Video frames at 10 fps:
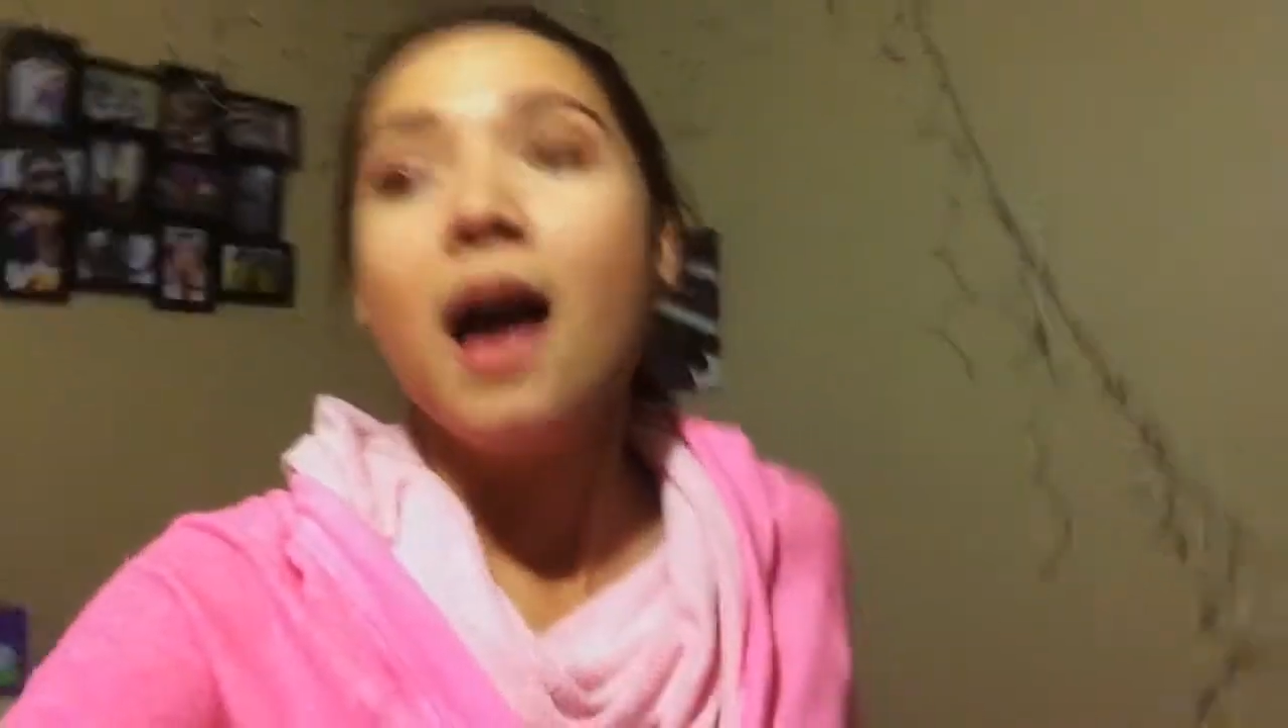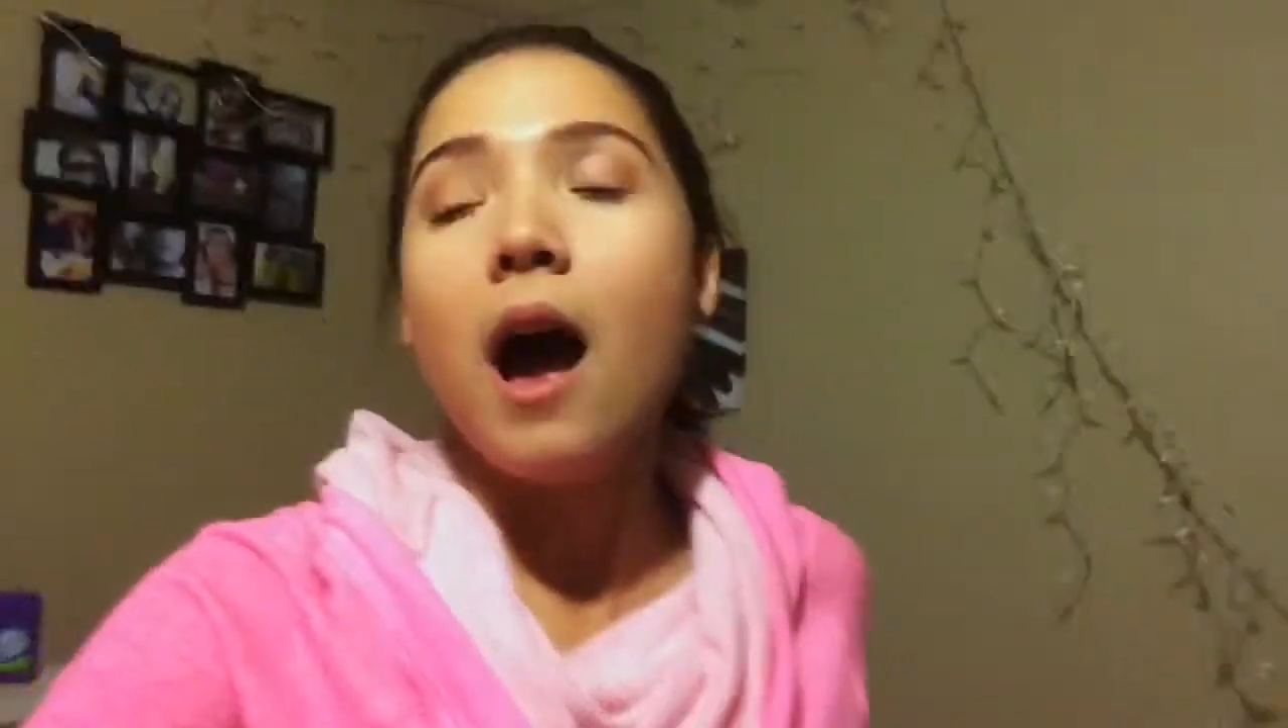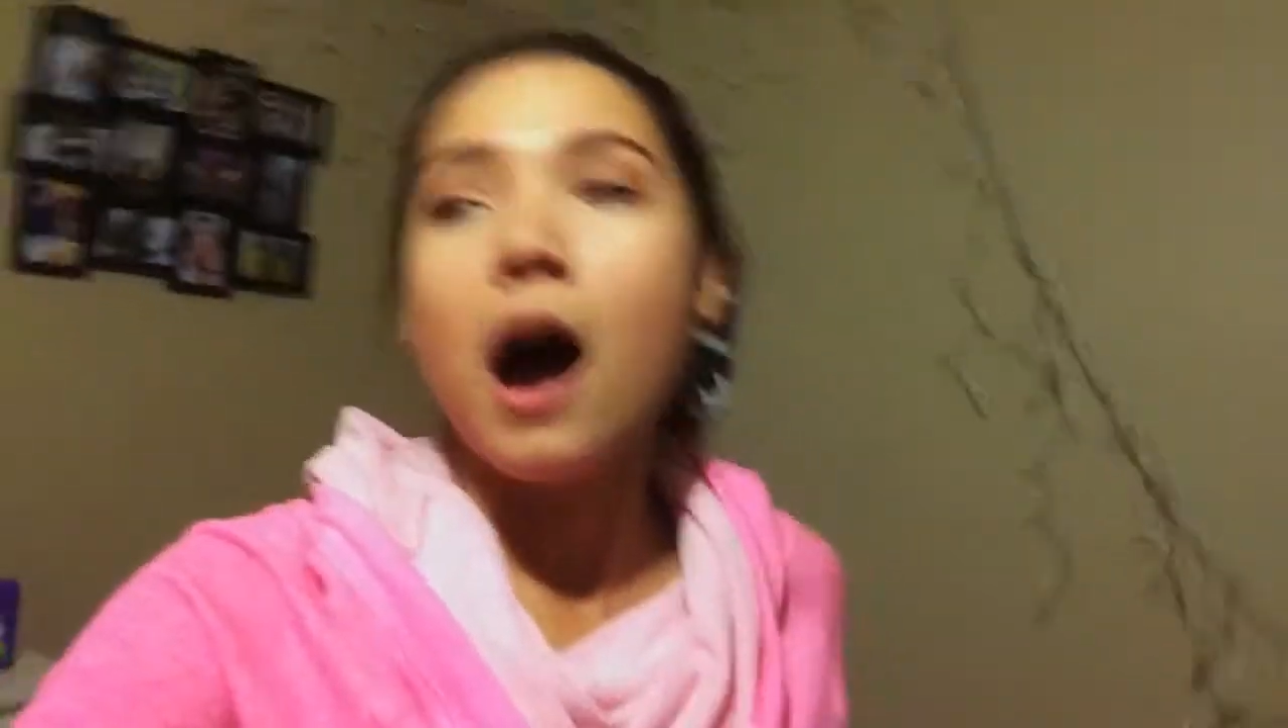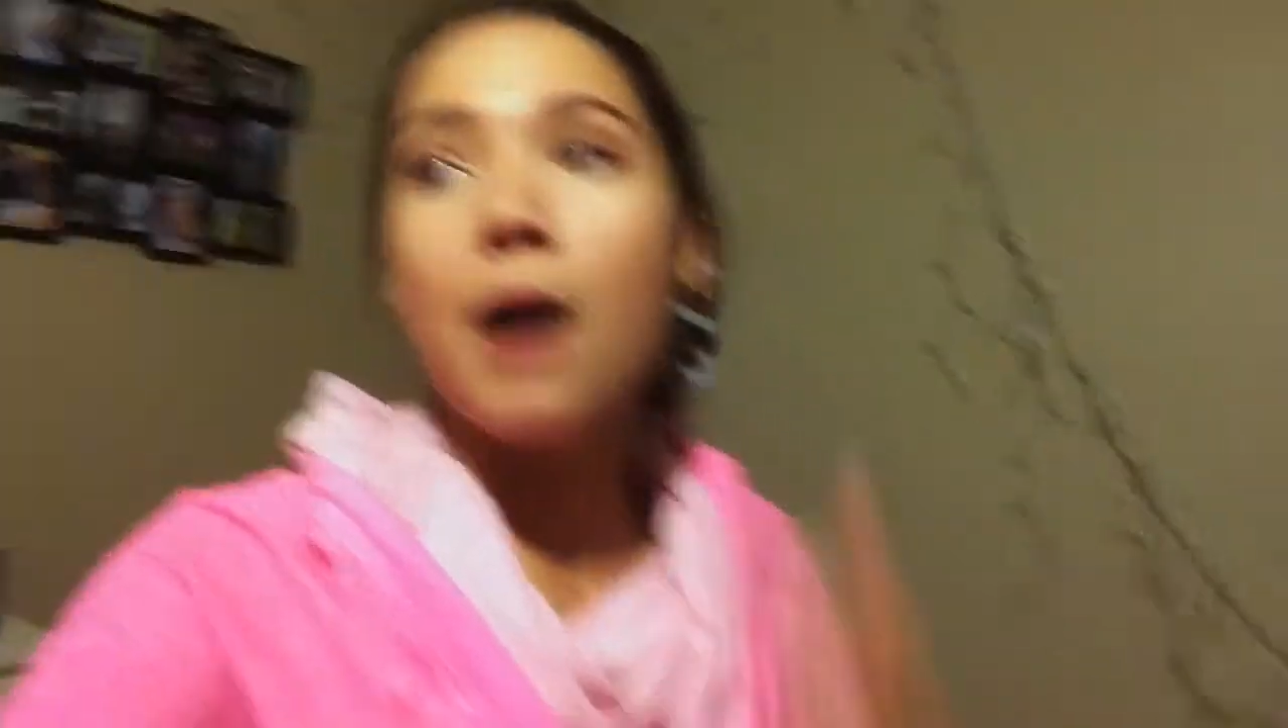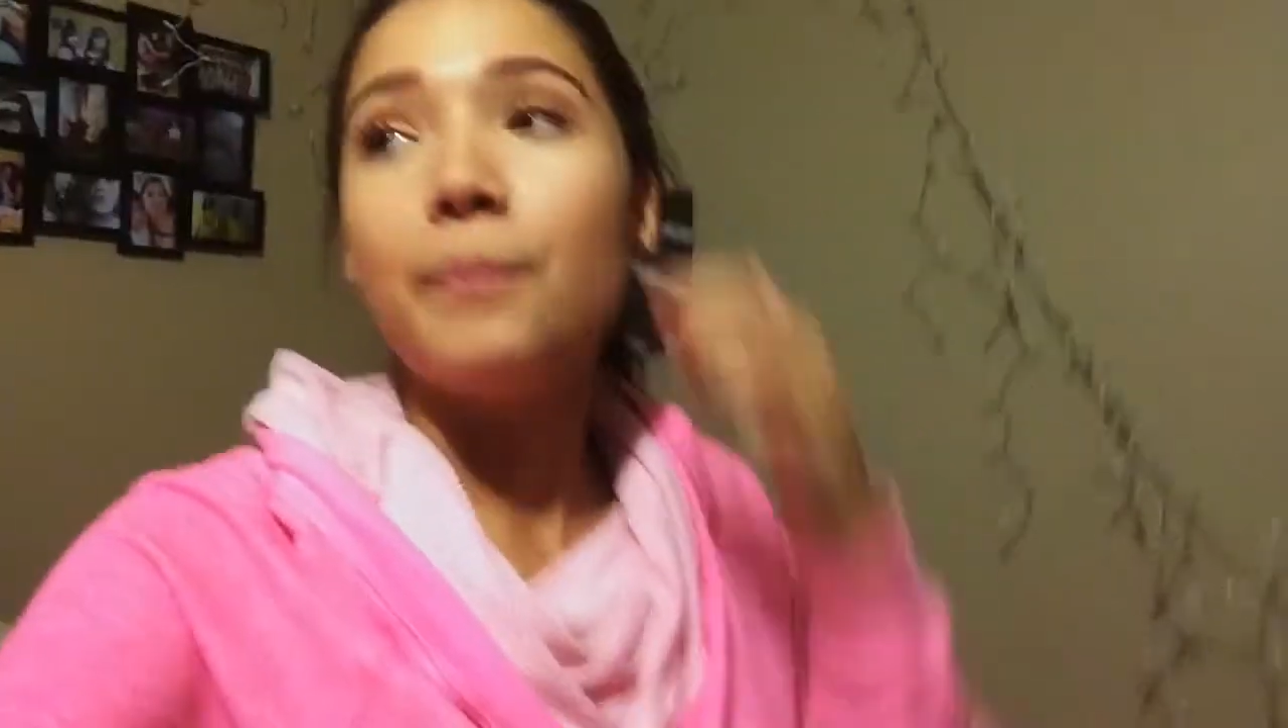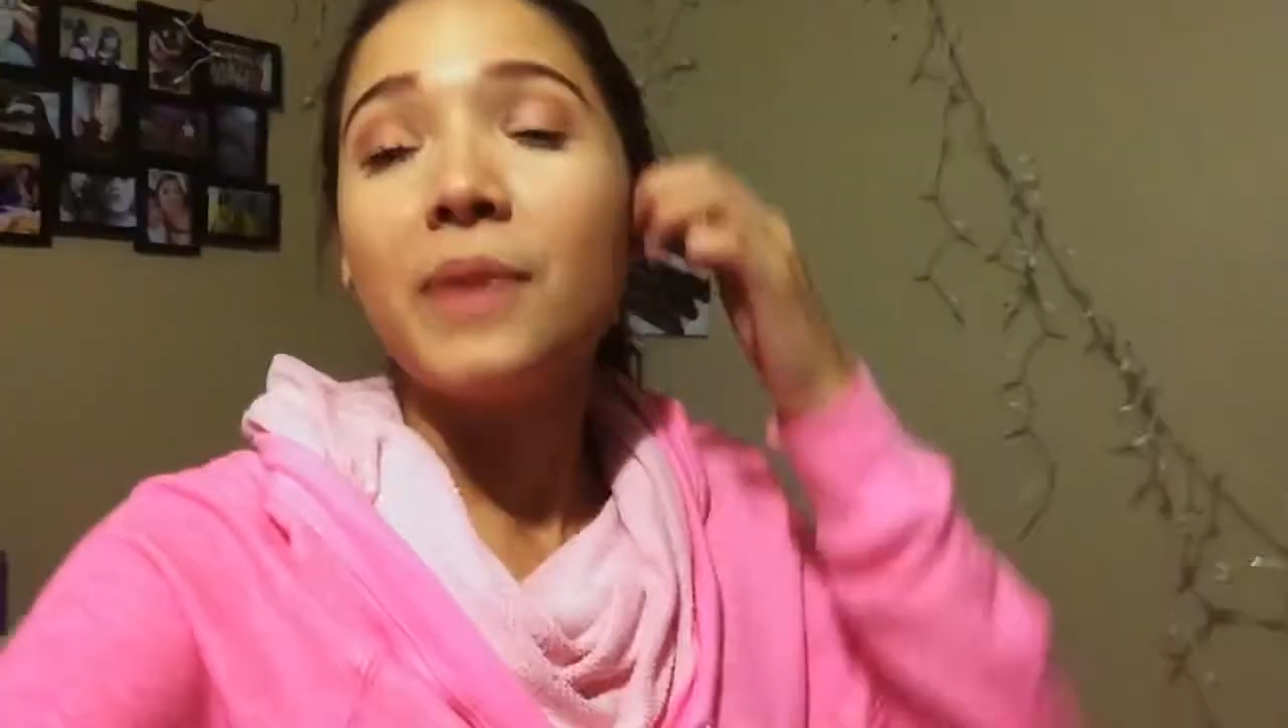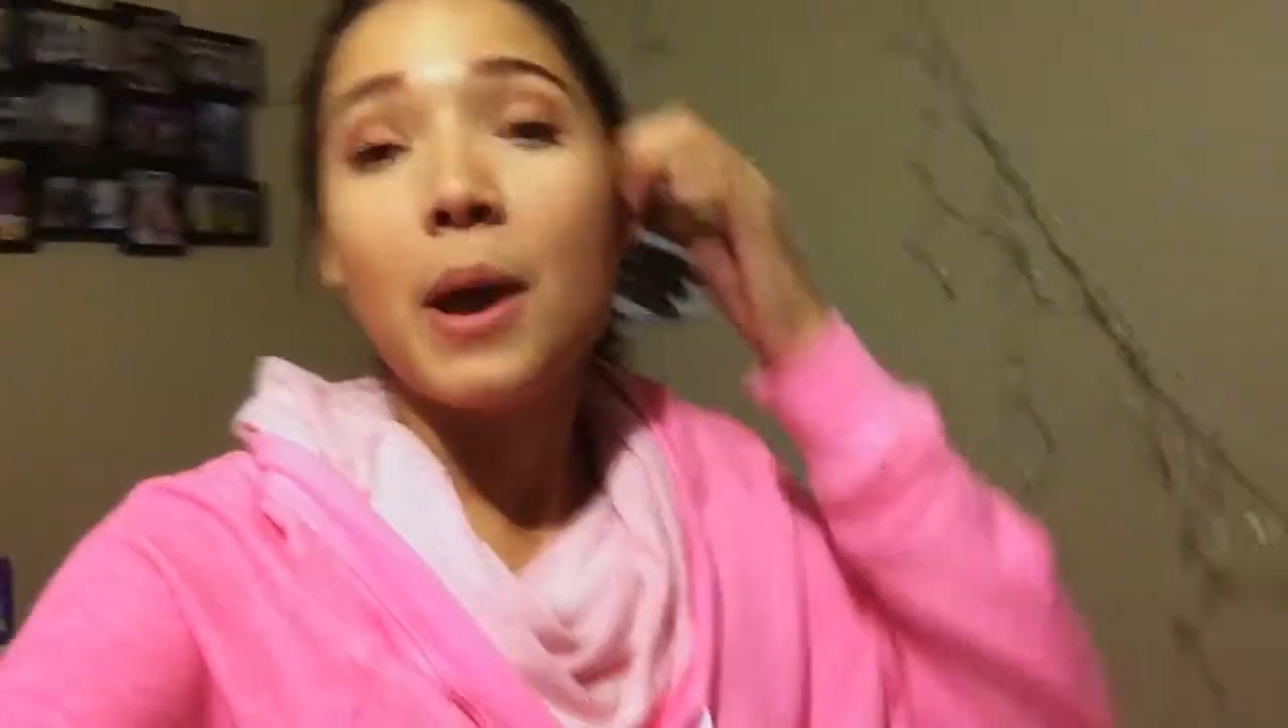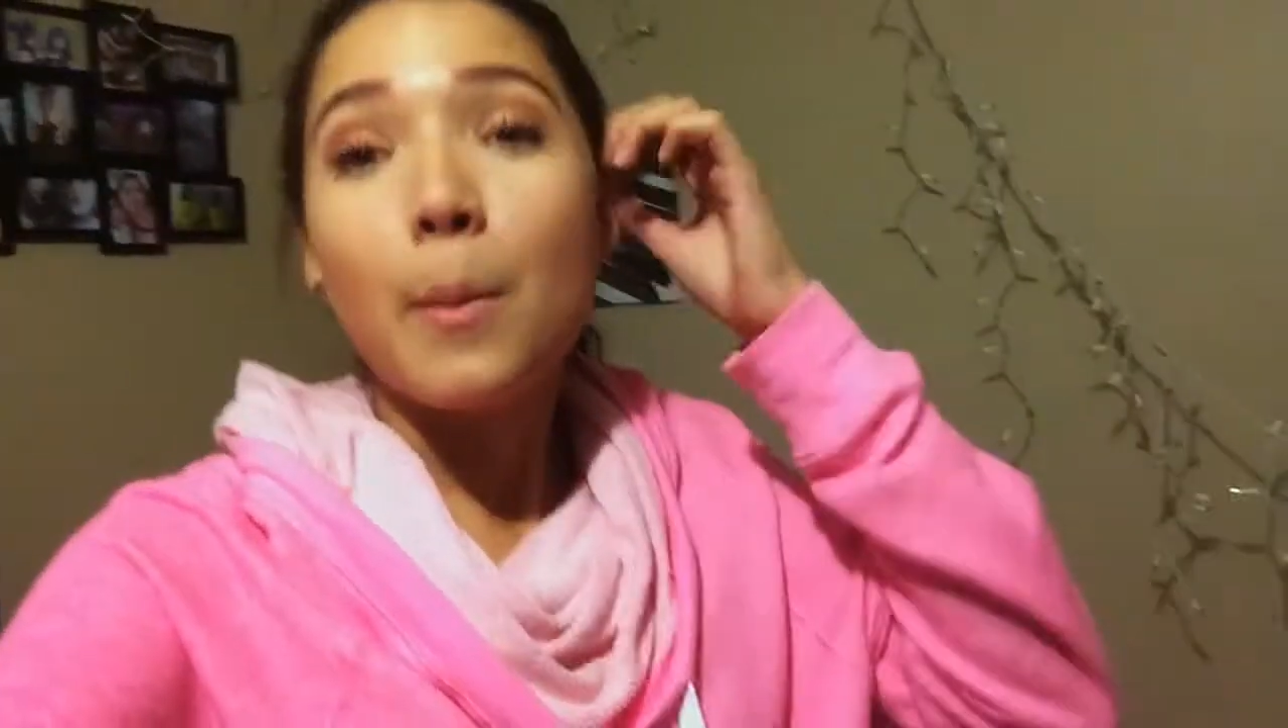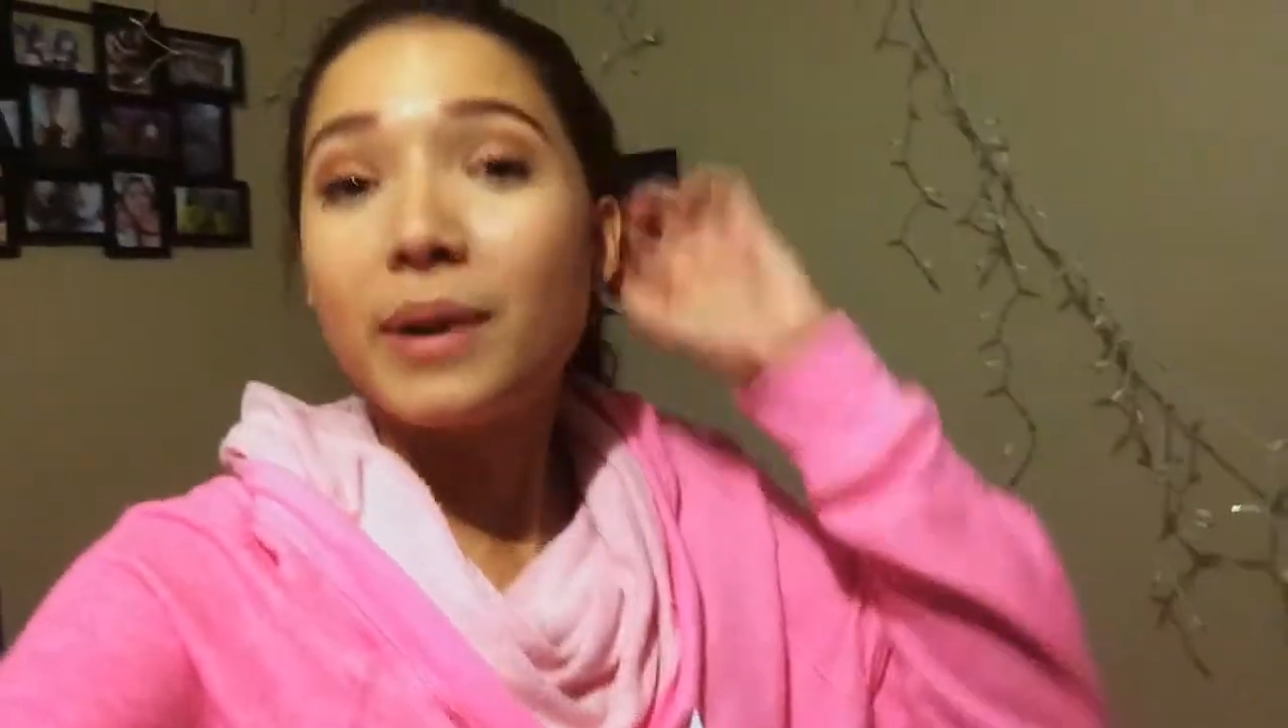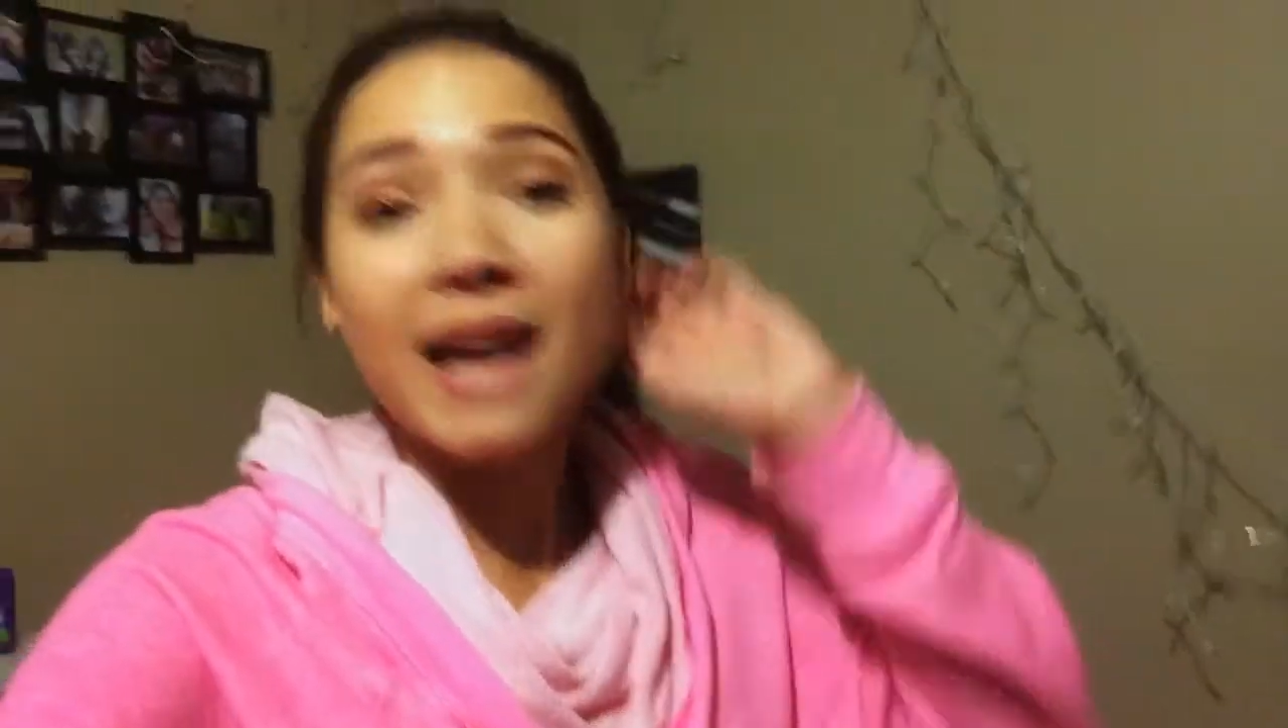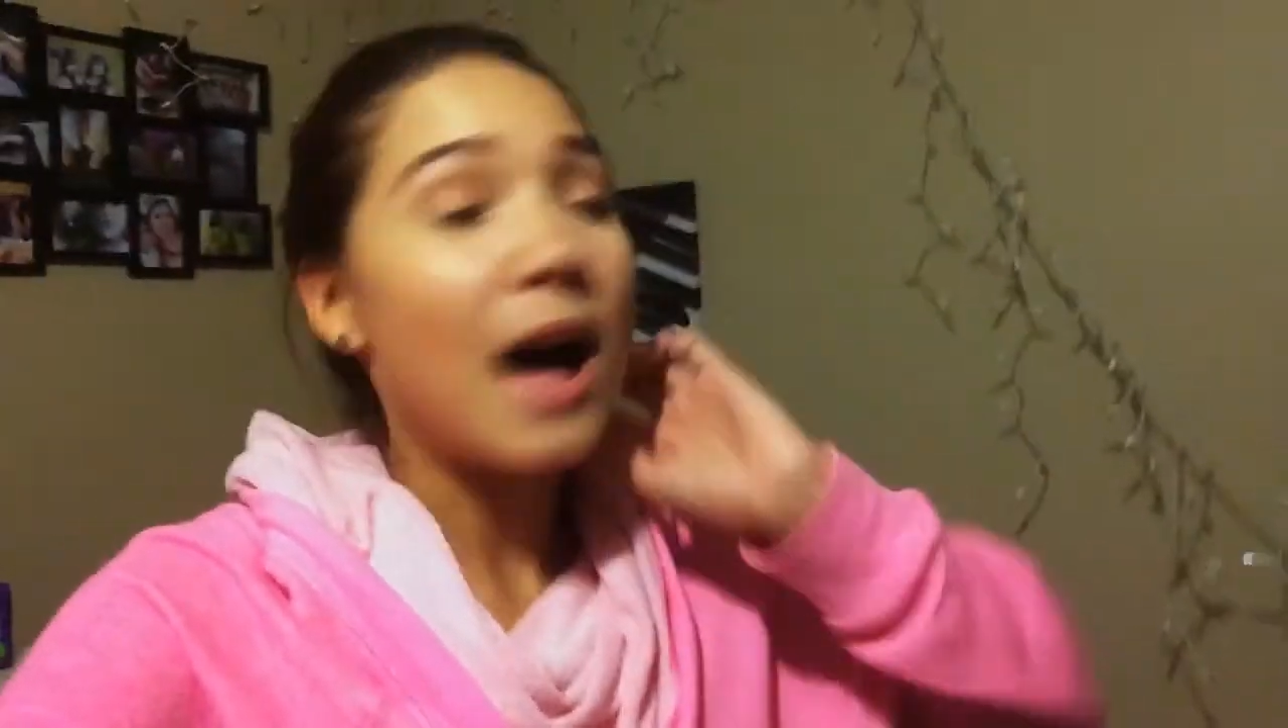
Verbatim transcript: Um but yeah,